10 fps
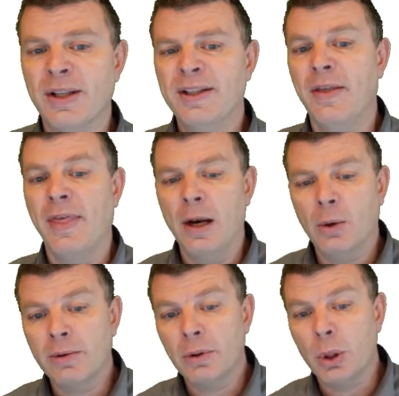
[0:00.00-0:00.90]
can see, they
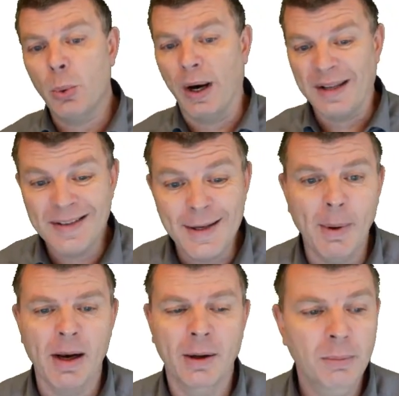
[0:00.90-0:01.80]
look quite
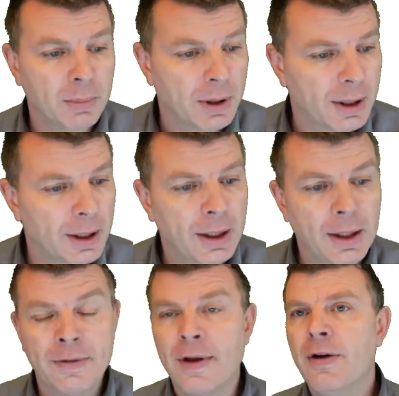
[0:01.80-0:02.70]
similar.
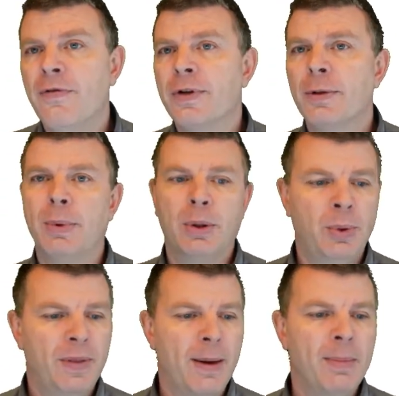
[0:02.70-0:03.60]
The difference
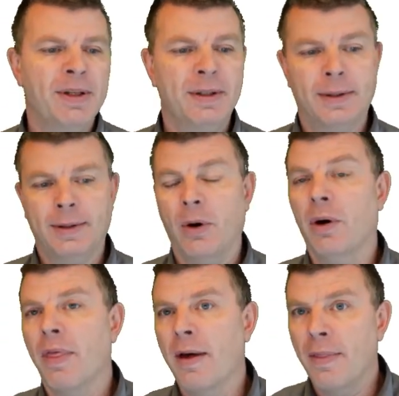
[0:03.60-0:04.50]
between them is,
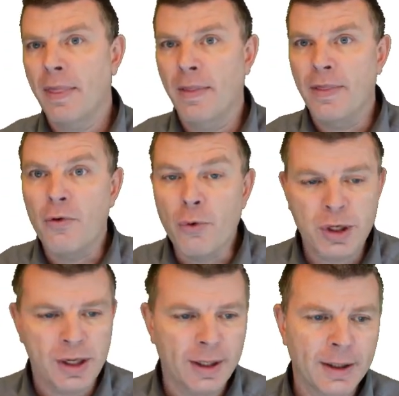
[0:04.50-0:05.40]
or the
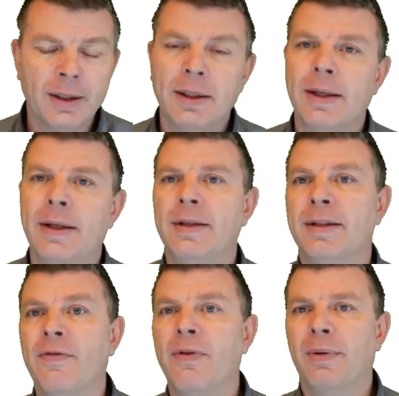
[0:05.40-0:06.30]
routing
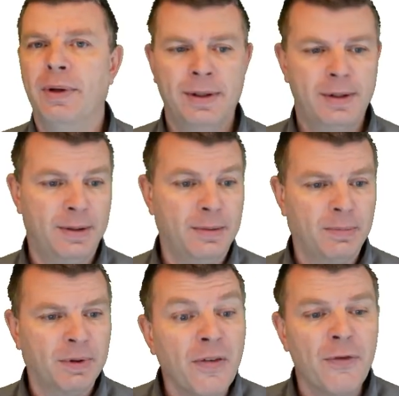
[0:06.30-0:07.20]

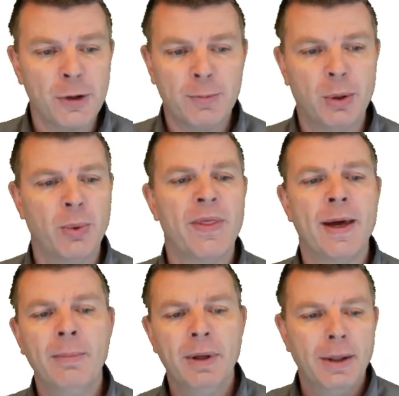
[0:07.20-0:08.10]
differs between
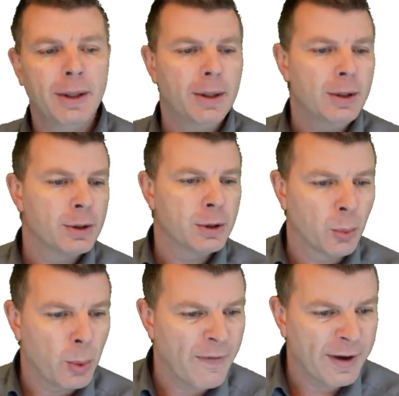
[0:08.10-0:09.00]
them. So
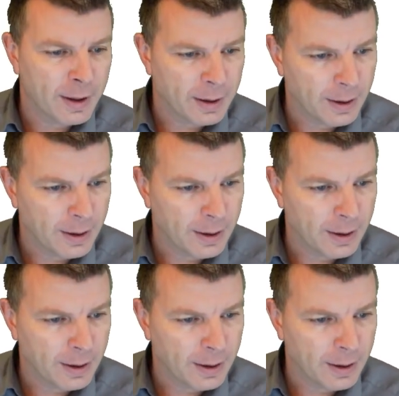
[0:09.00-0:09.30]
we're having